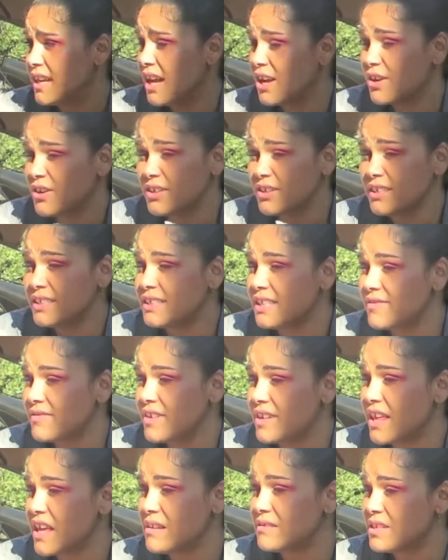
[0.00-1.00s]
I couldn't live
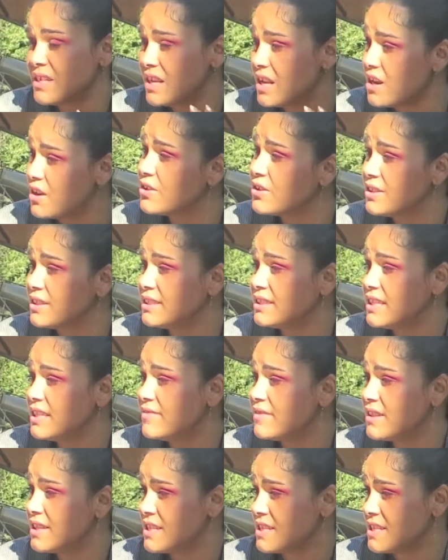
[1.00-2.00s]
in Cape Town, and I couldn't
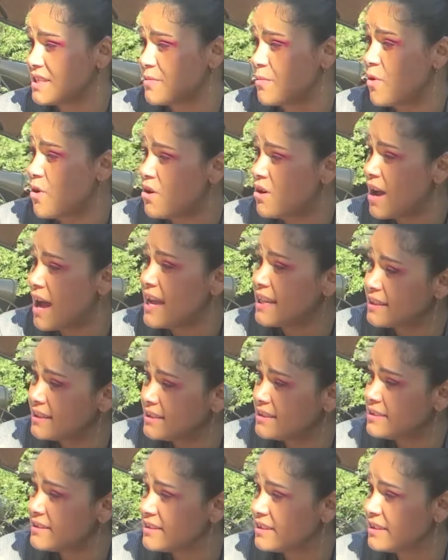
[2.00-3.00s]
live in this small
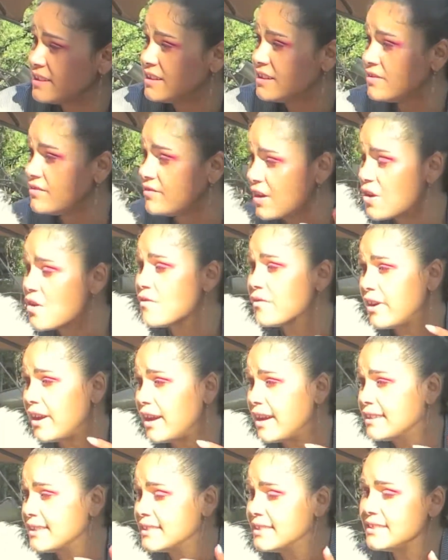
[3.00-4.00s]
island, Vancouver
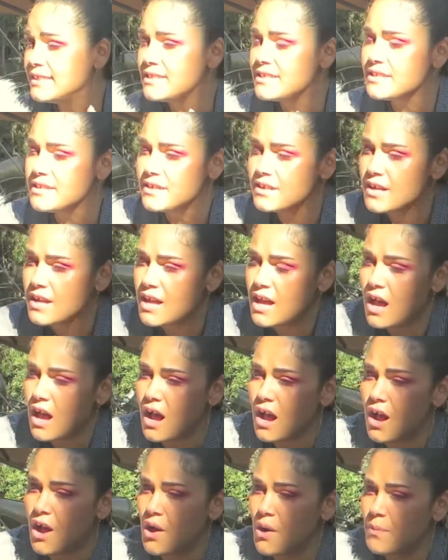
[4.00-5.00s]
Island.
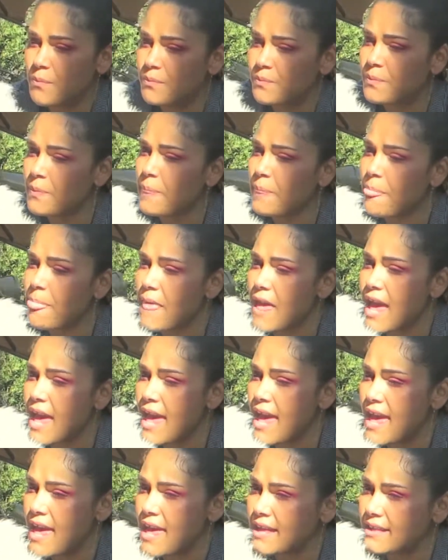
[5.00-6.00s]

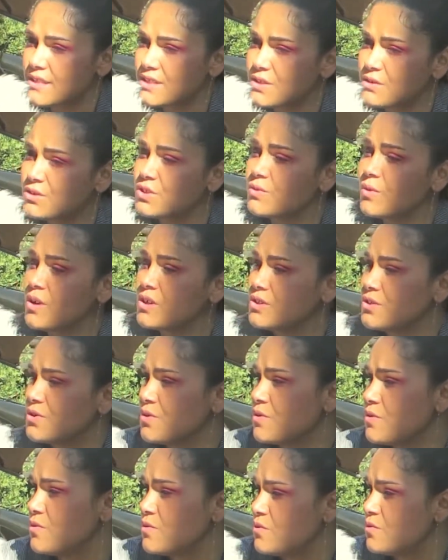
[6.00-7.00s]
And so
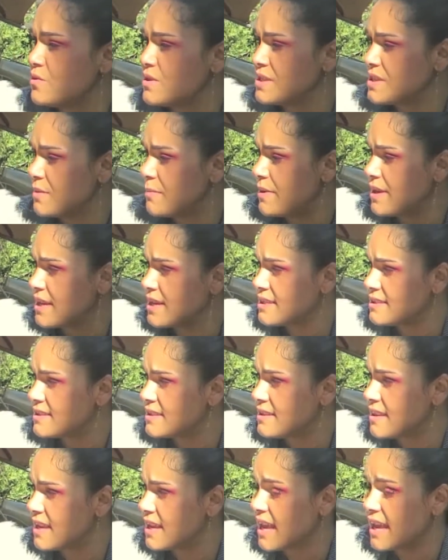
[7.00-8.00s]
Toronto was the biggest
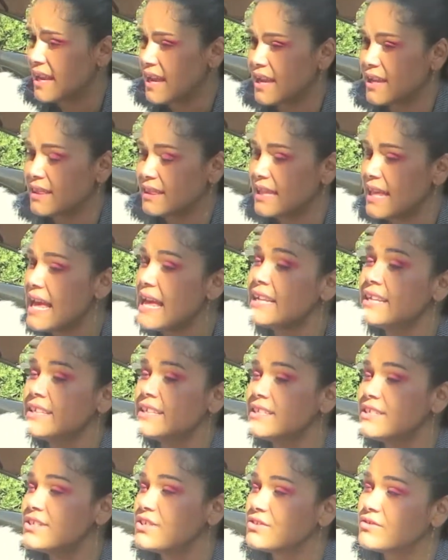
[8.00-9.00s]
thing, and I
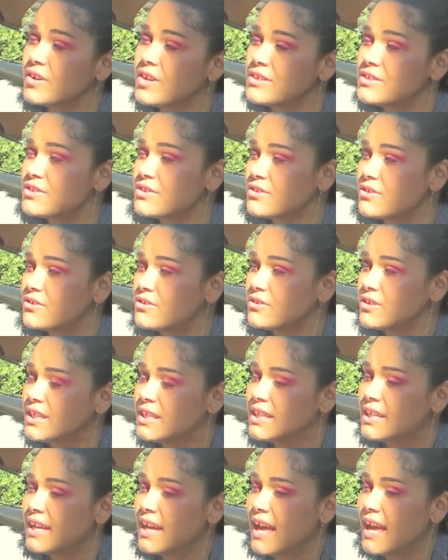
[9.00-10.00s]
landed in Toronto
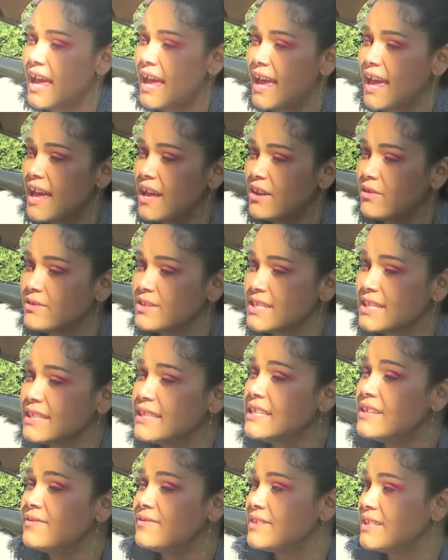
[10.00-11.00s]
and was
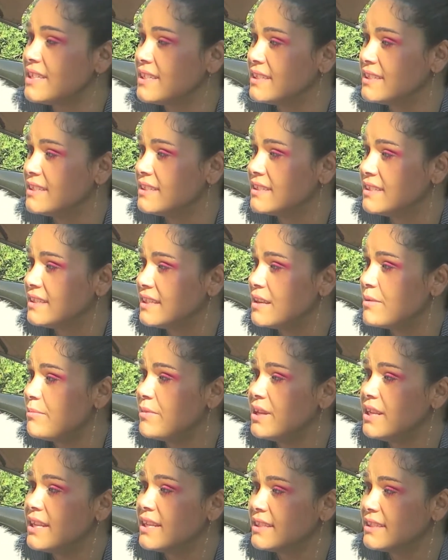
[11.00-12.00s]
lifted
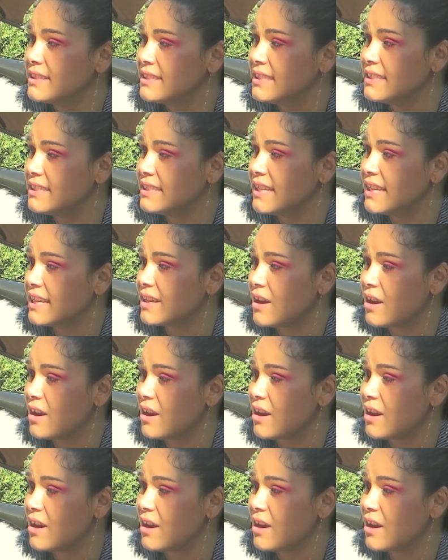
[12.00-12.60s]
immediately, like